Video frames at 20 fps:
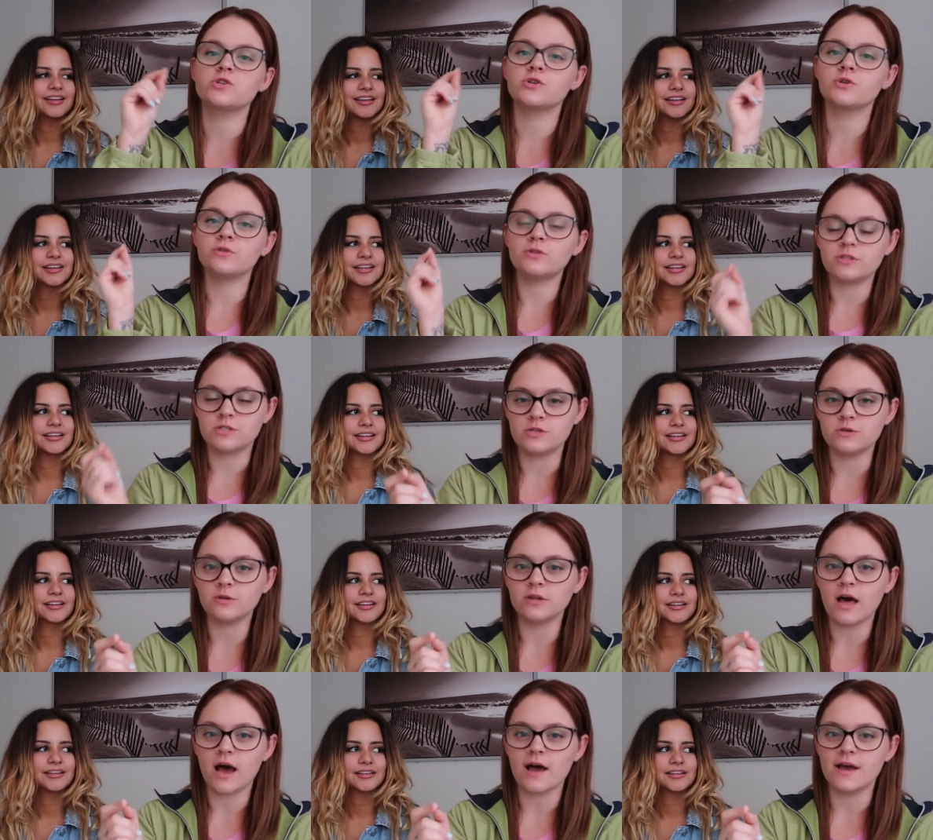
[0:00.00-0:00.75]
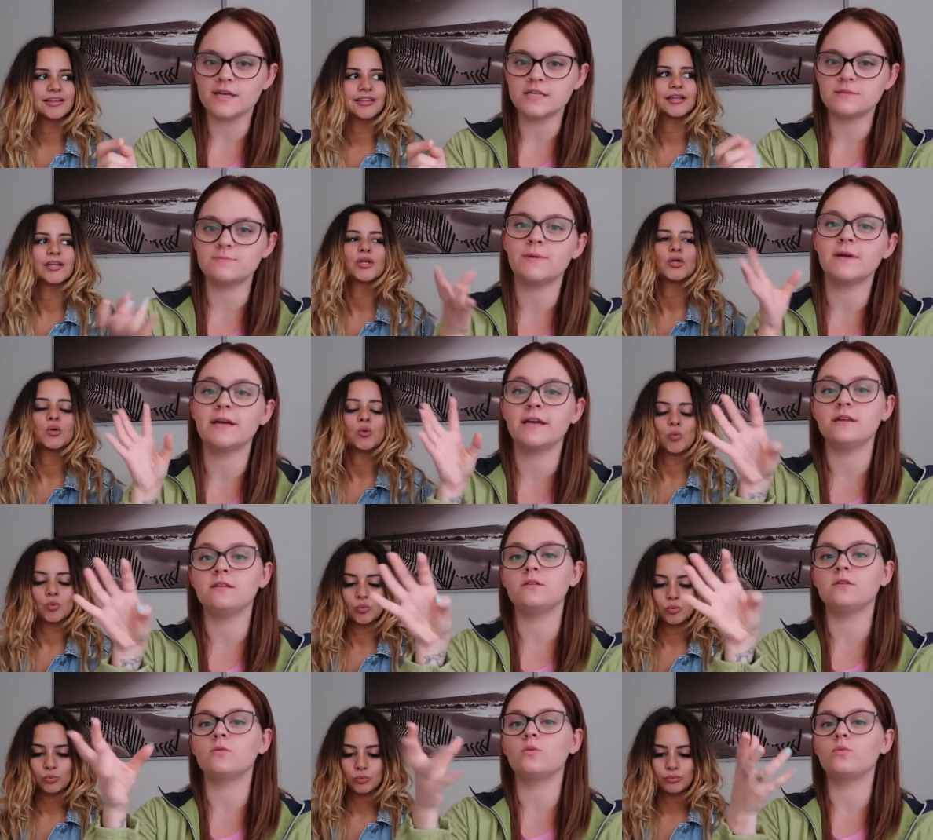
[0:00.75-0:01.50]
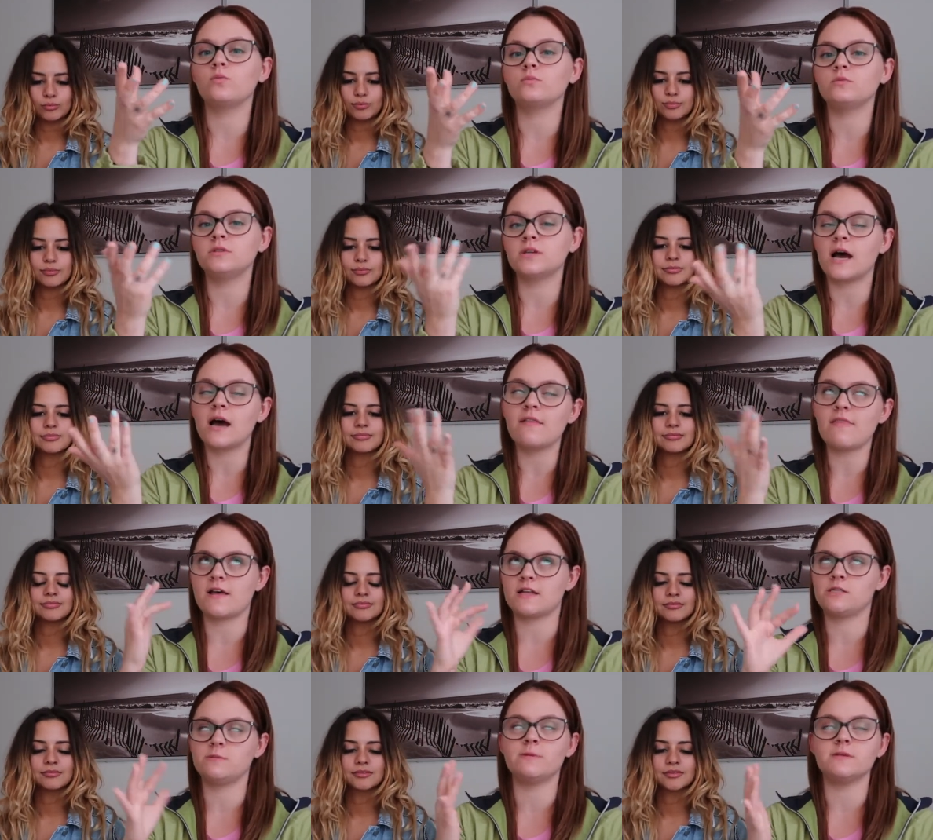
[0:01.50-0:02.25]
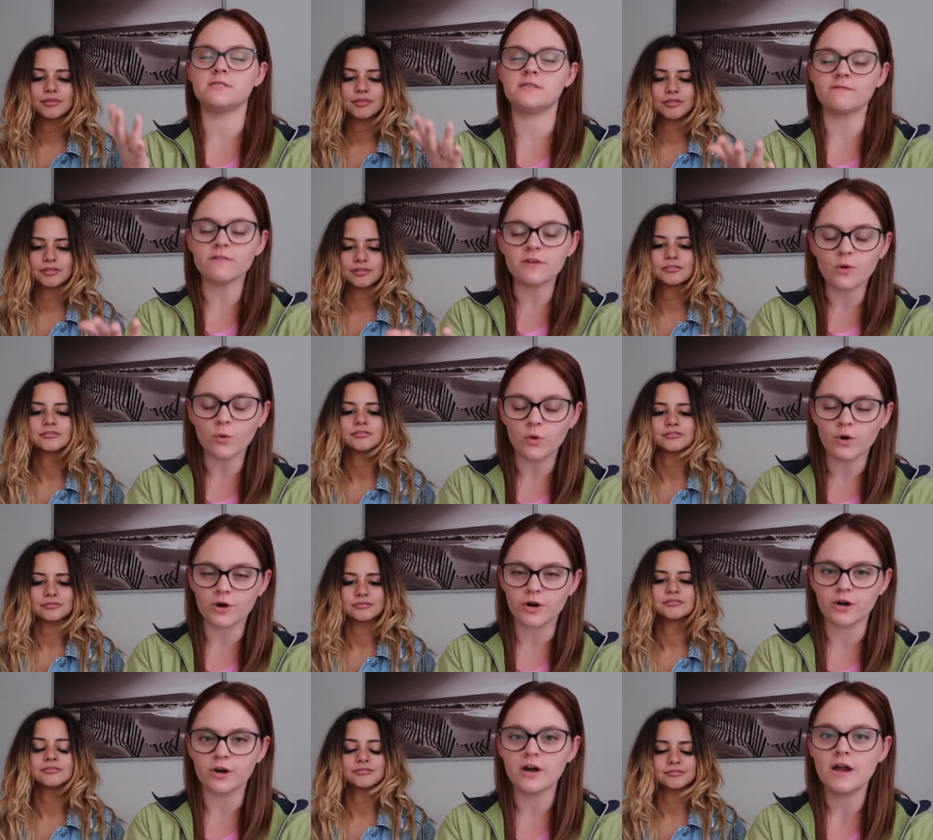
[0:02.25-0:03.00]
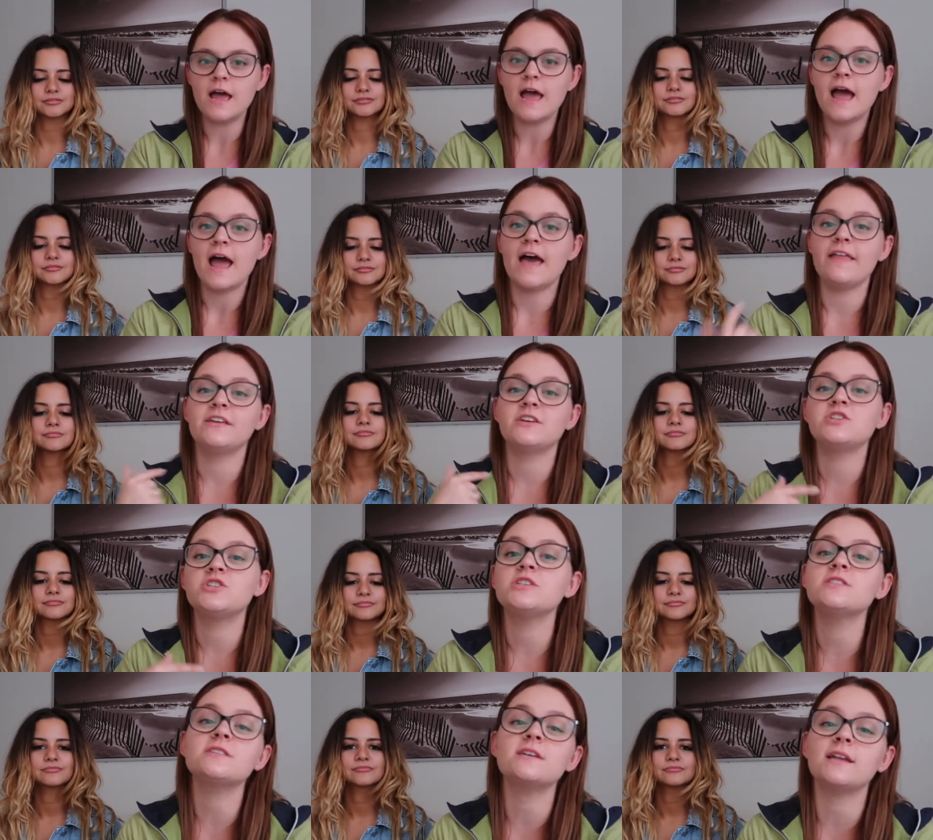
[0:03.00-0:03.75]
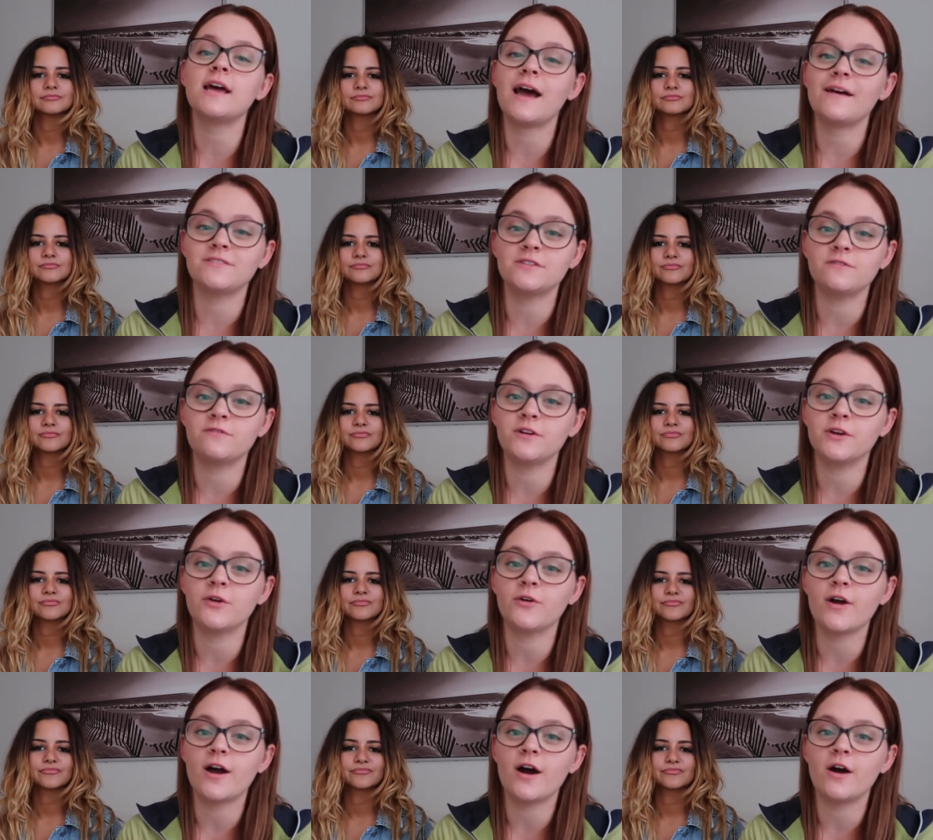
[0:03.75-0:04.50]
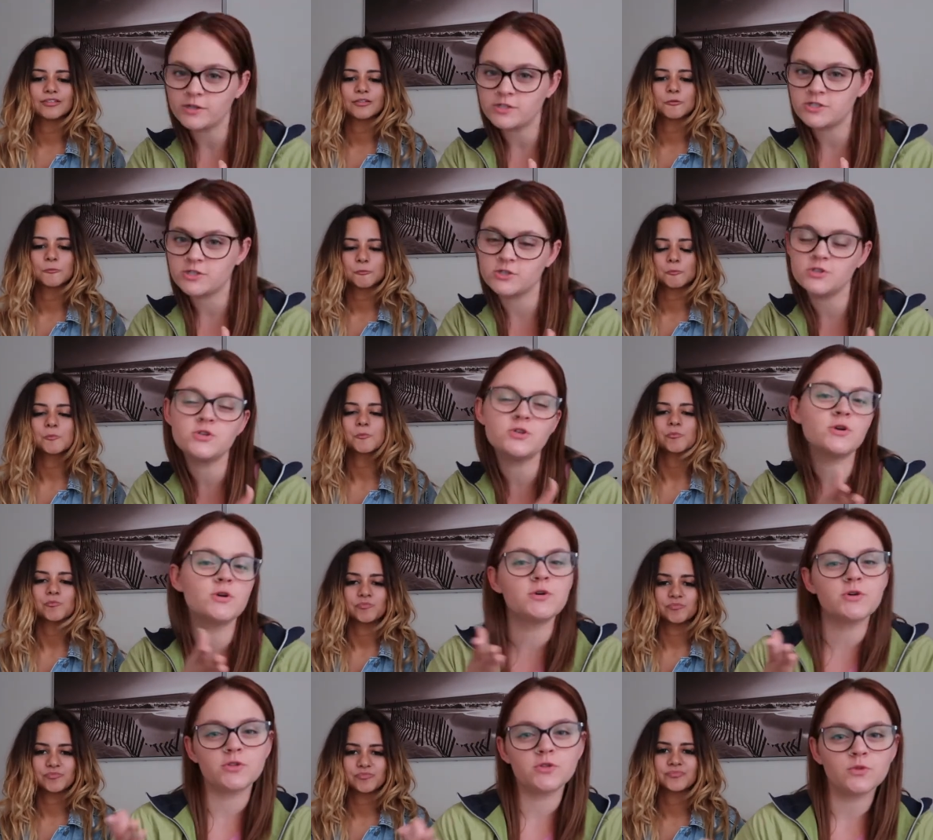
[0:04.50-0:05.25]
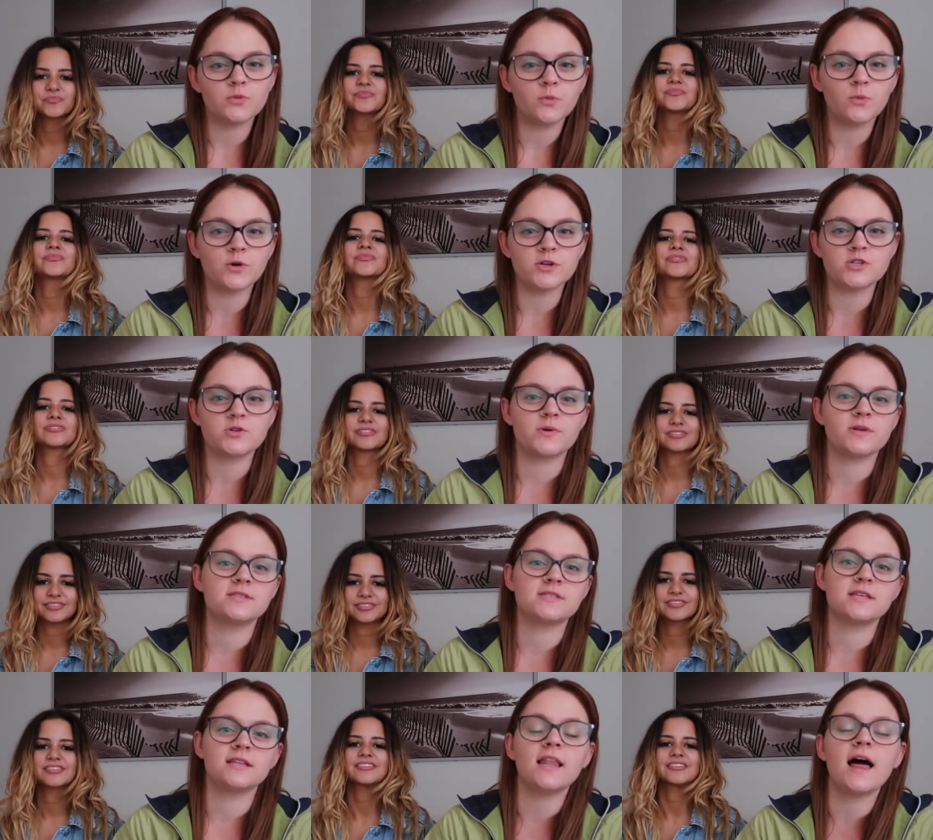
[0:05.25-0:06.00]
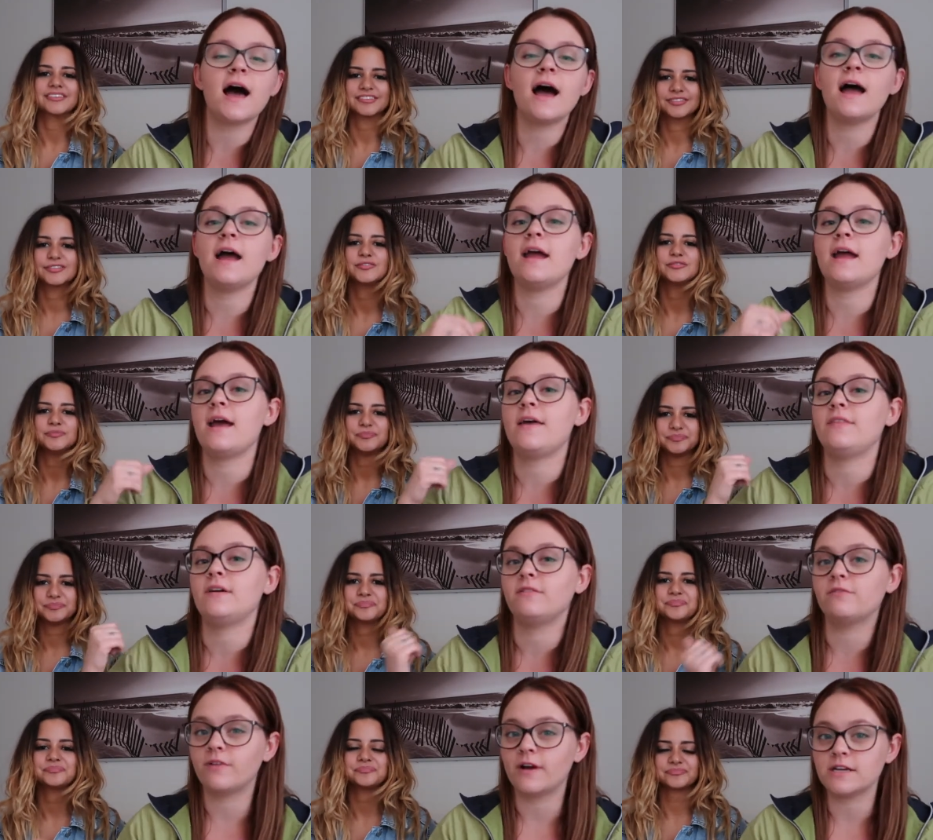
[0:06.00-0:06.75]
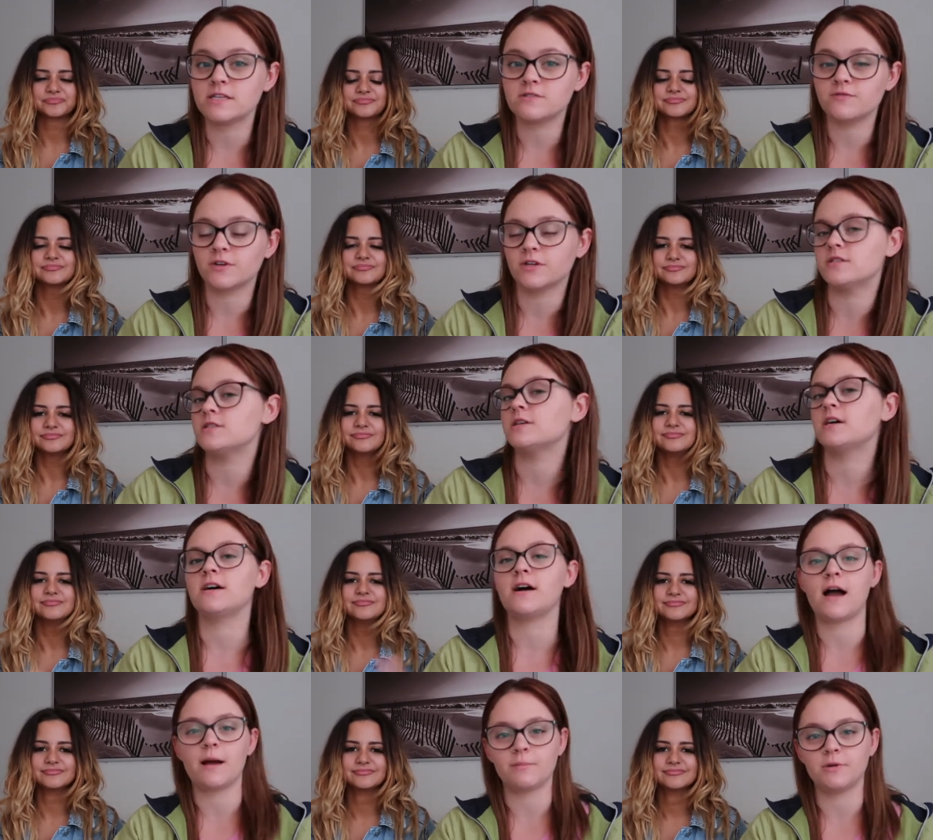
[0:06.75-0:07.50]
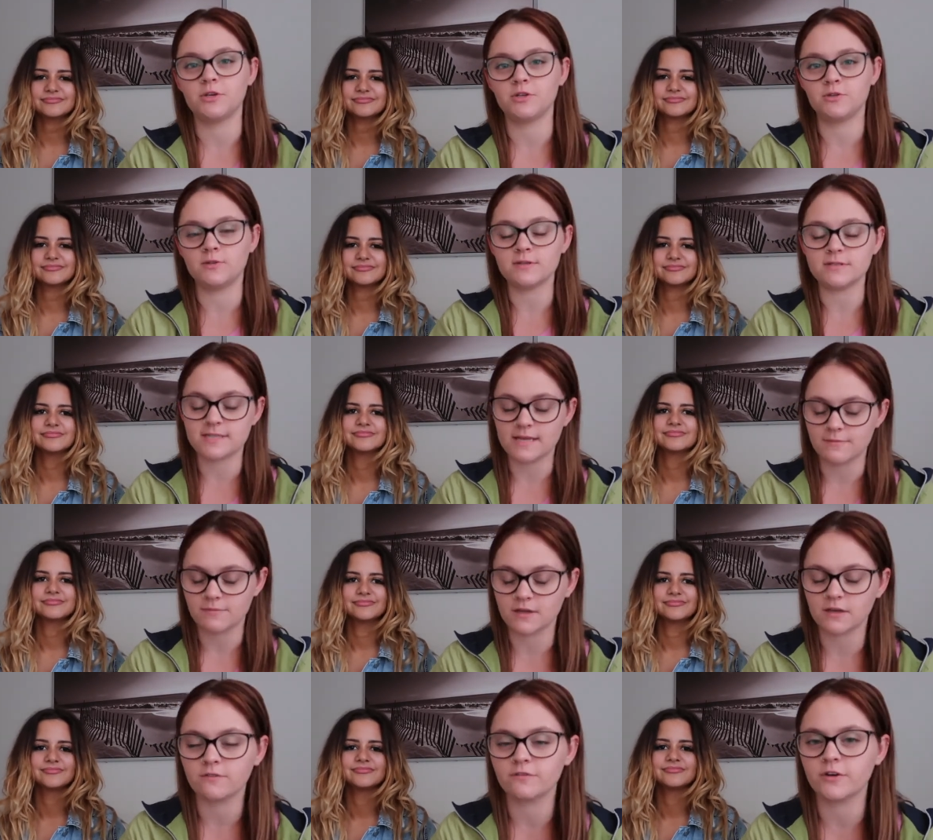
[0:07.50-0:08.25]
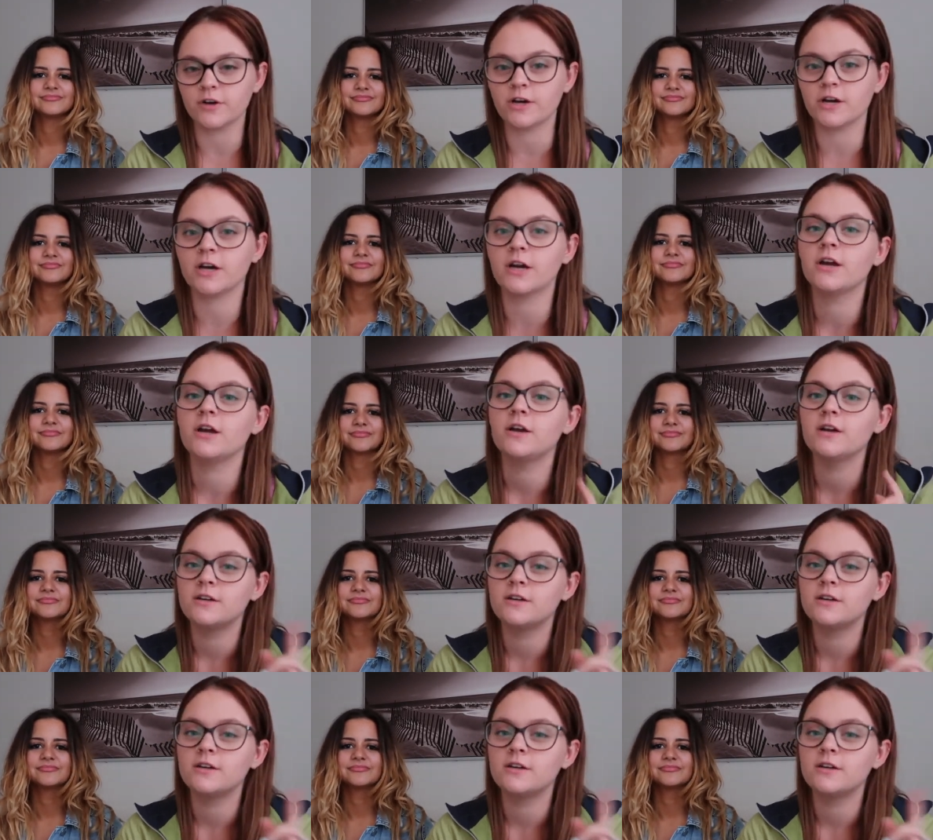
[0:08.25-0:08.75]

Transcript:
Speaker 1: truth, two lies, but in not in that specific order. And then she's gonna have to figure out is the truth, which one's the lie, and then vice versa. I'm gonna do the same thing for her.